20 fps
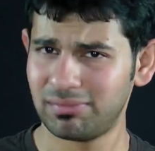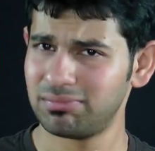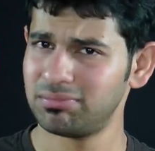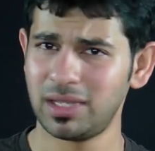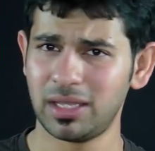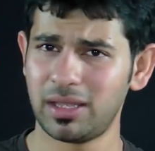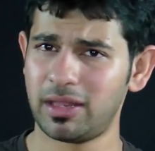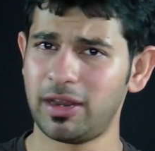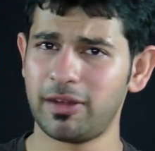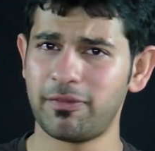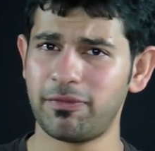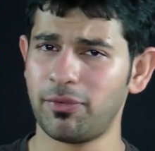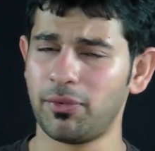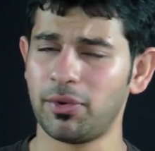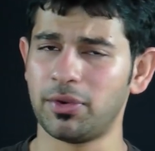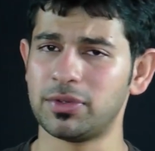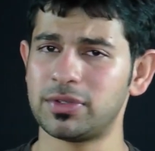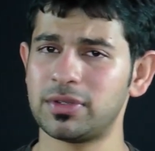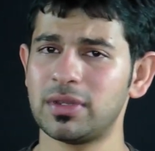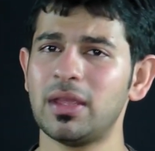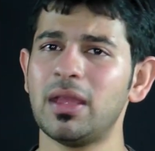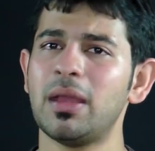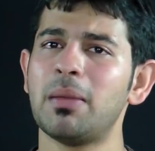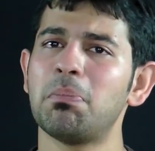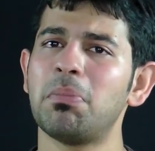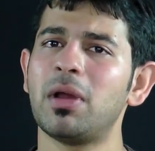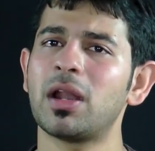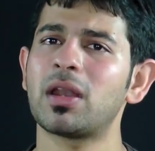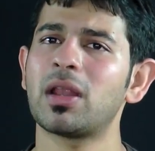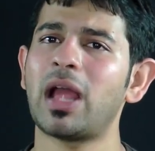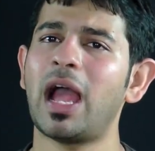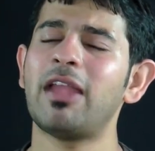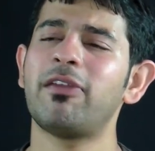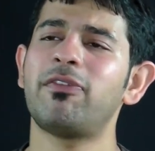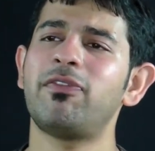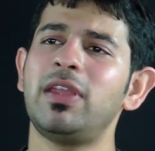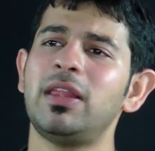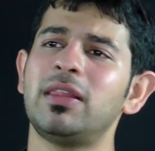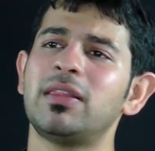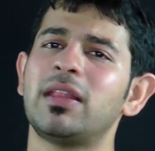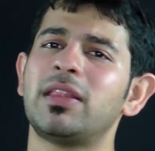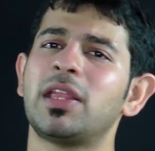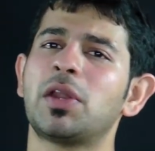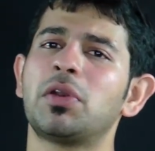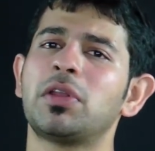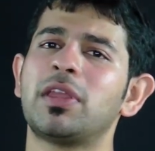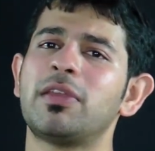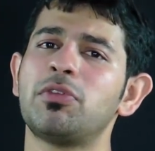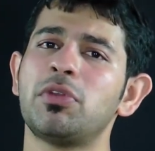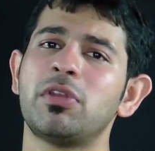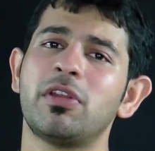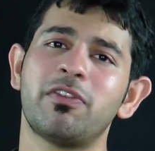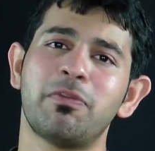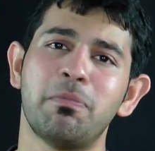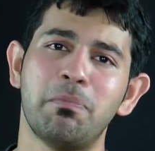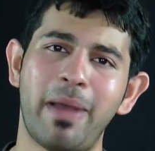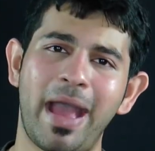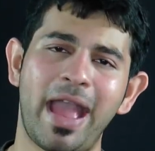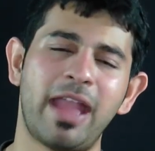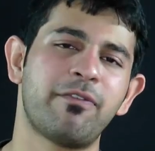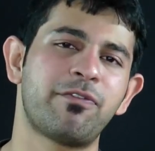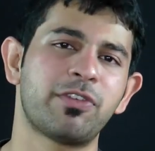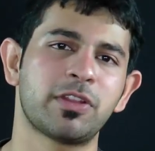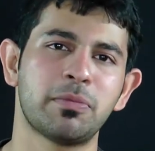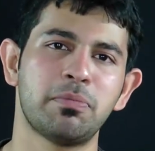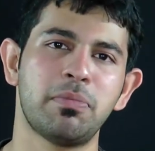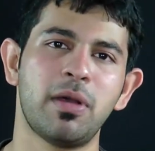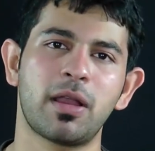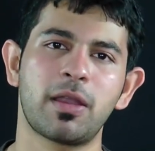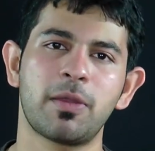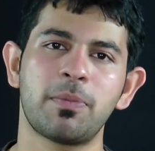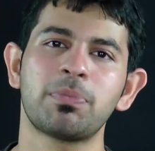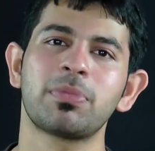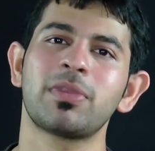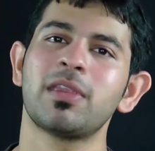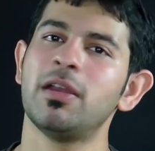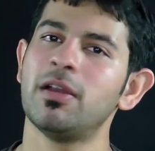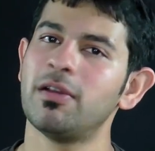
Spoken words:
They're great phones, but I feel that they don't give you enough bang for the buck.